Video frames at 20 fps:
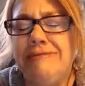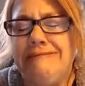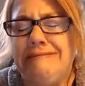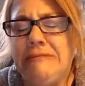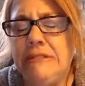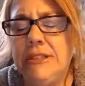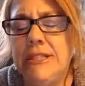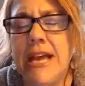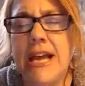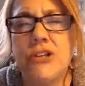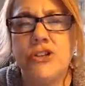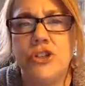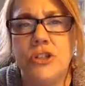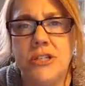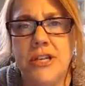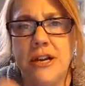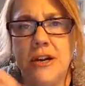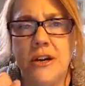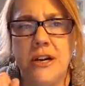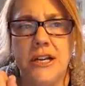
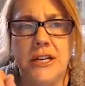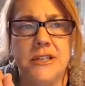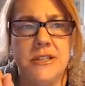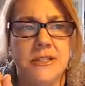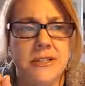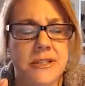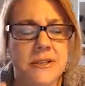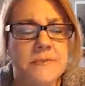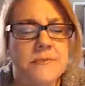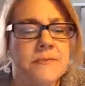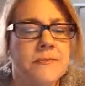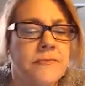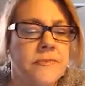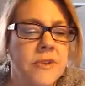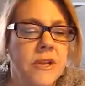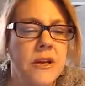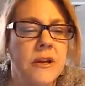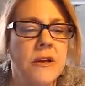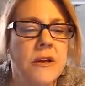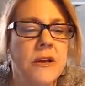Sagittarius.
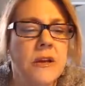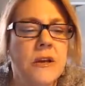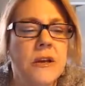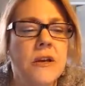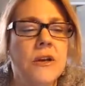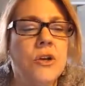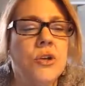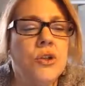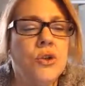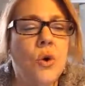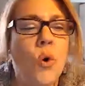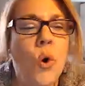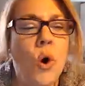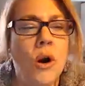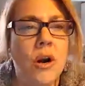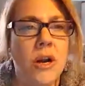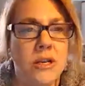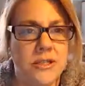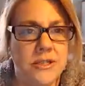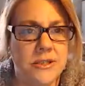
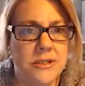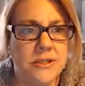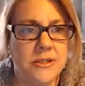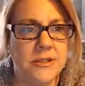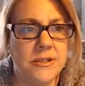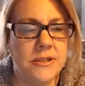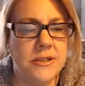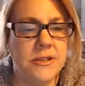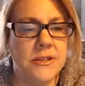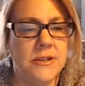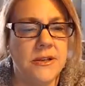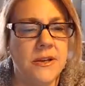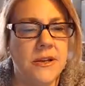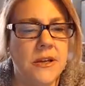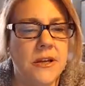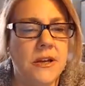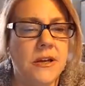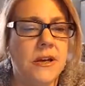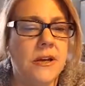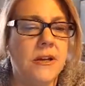Taurus,
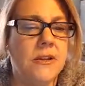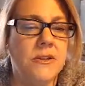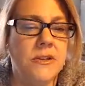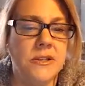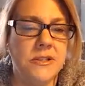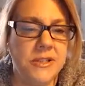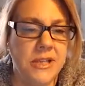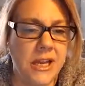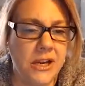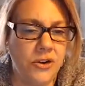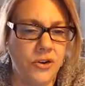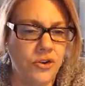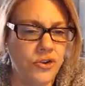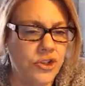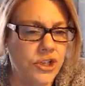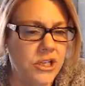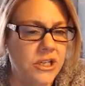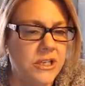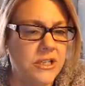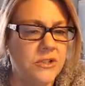this
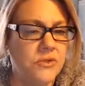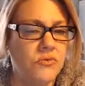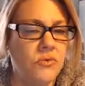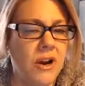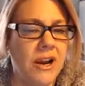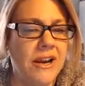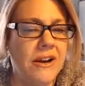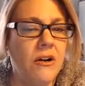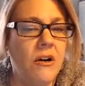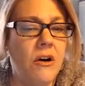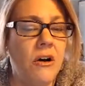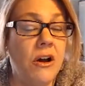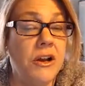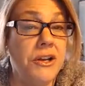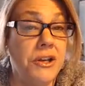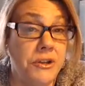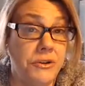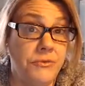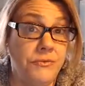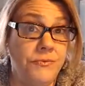energy is right on
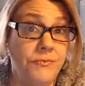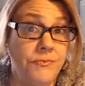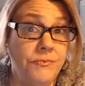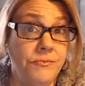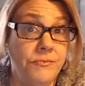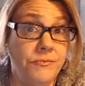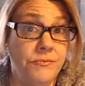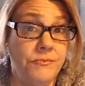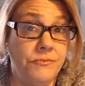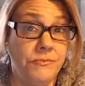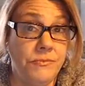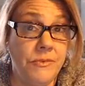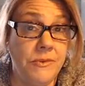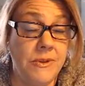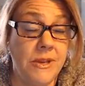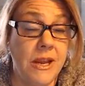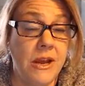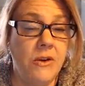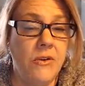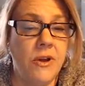you.
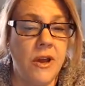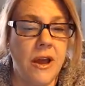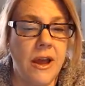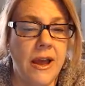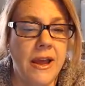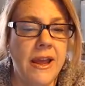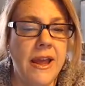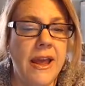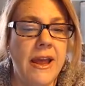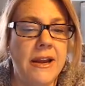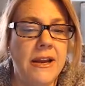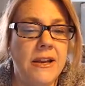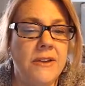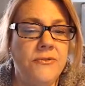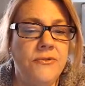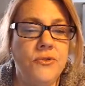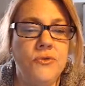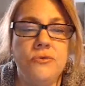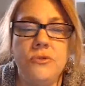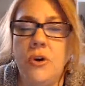Okay, and
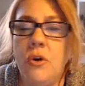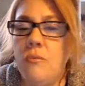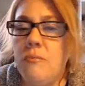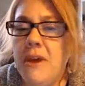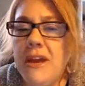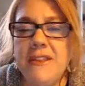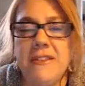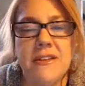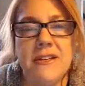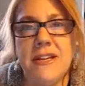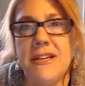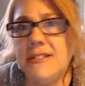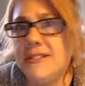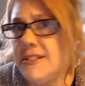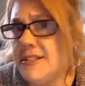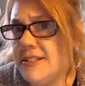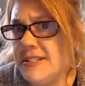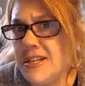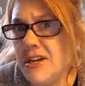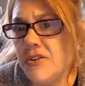if you don't make the
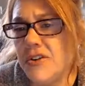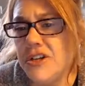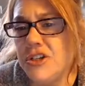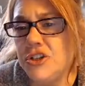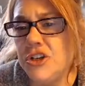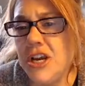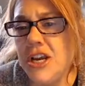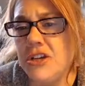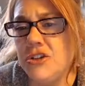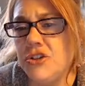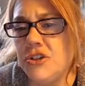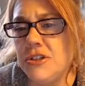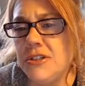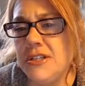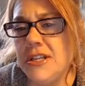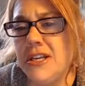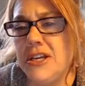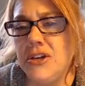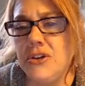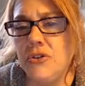necessary changes
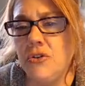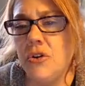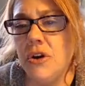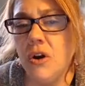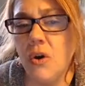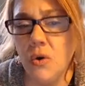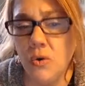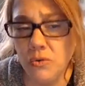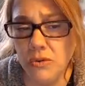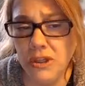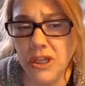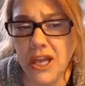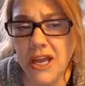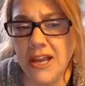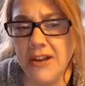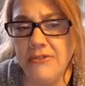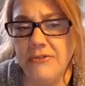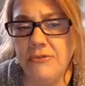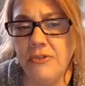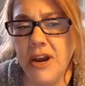in your own
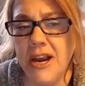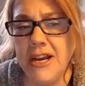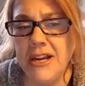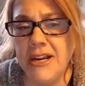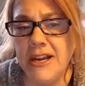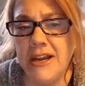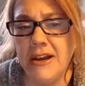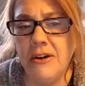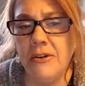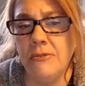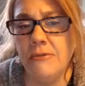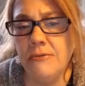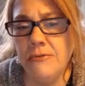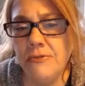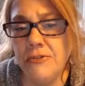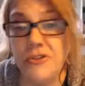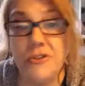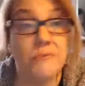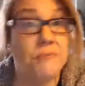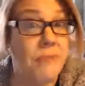life right now
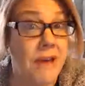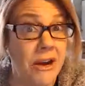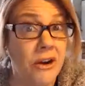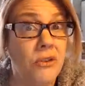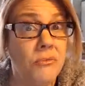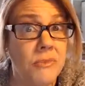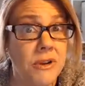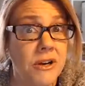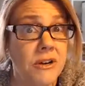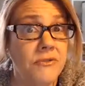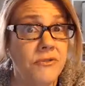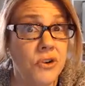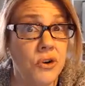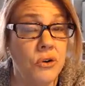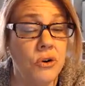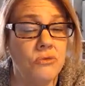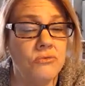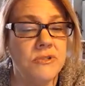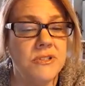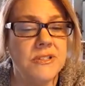for the betterment of your
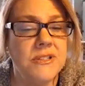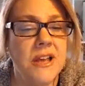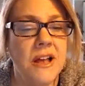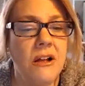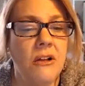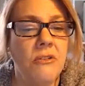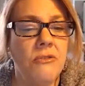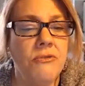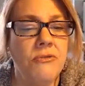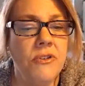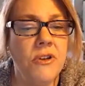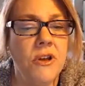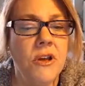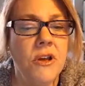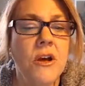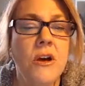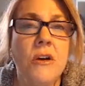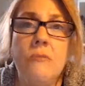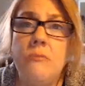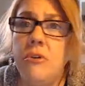own self,
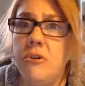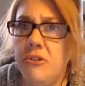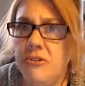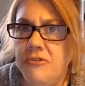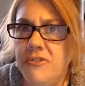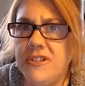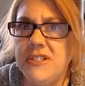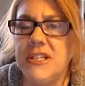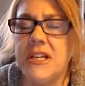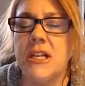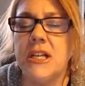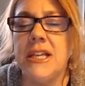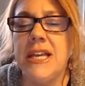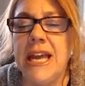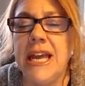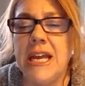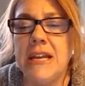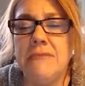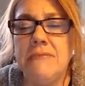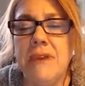both physically
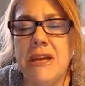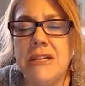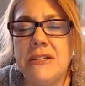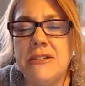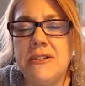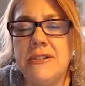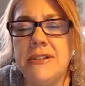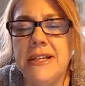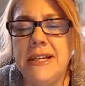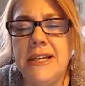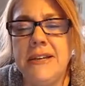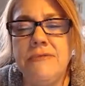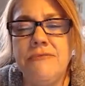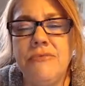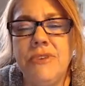and mentally.